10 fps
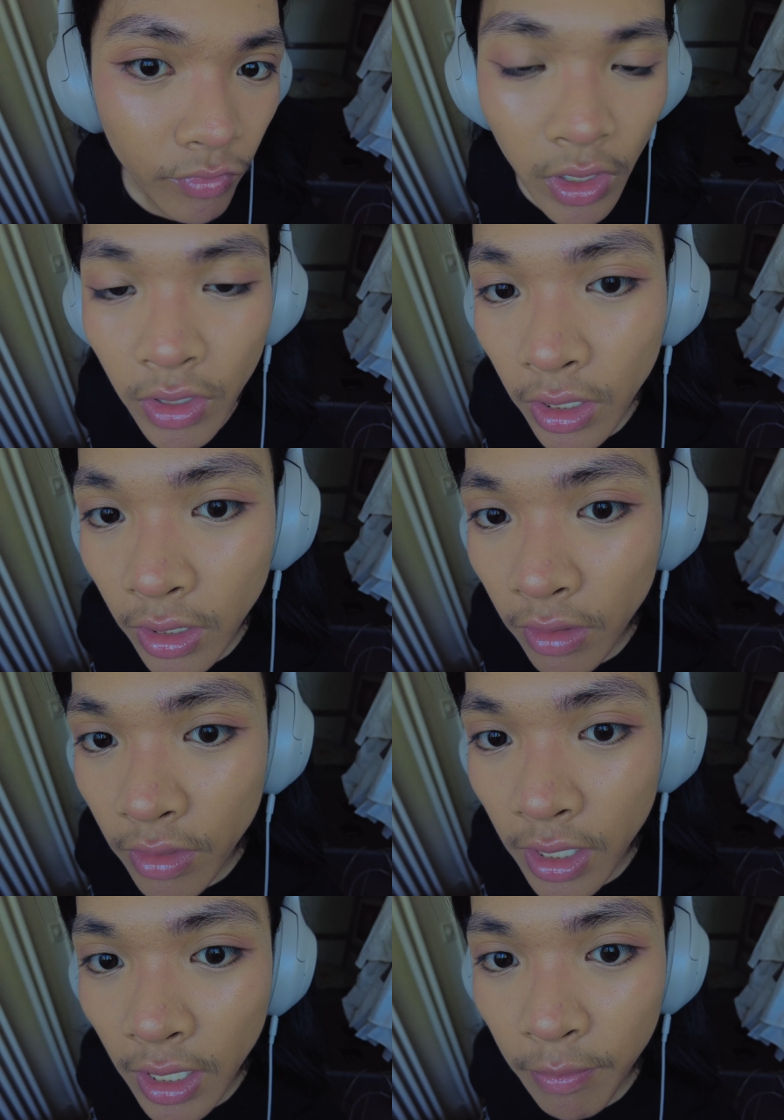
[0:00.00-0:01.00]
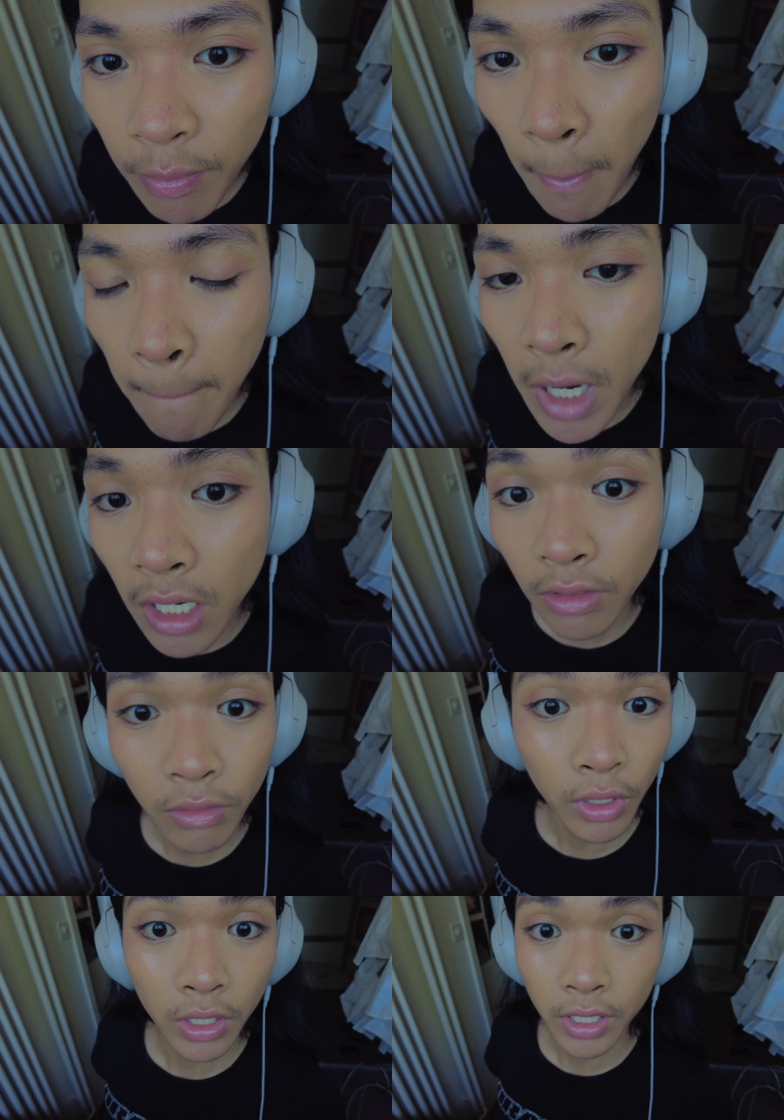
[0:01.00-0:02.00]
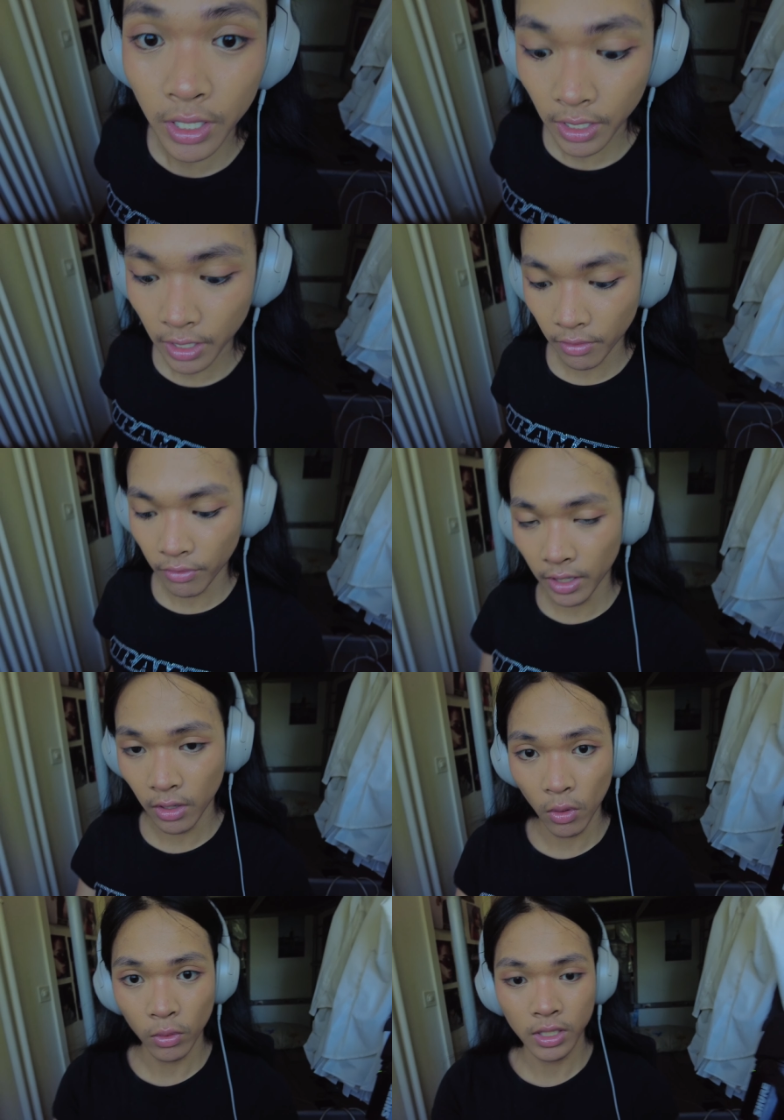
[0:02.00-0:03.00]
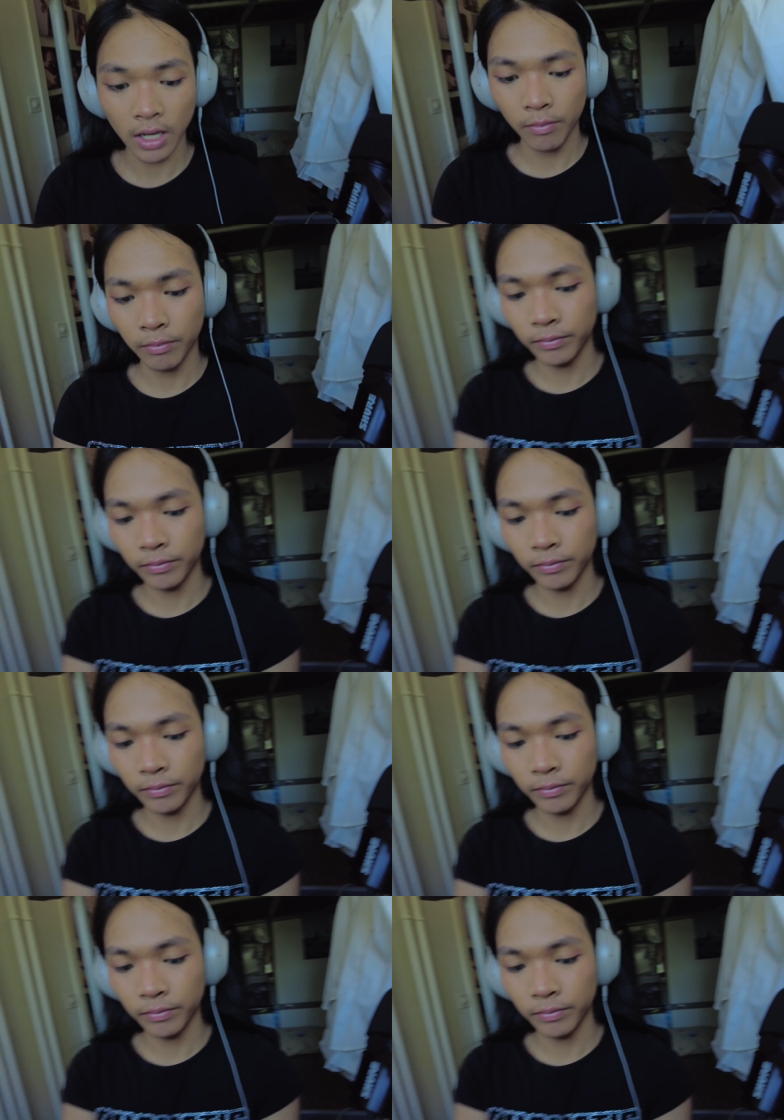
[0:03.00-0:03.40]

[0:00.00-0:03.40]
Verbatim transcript: Here's a close-up, we'll see if it holds up,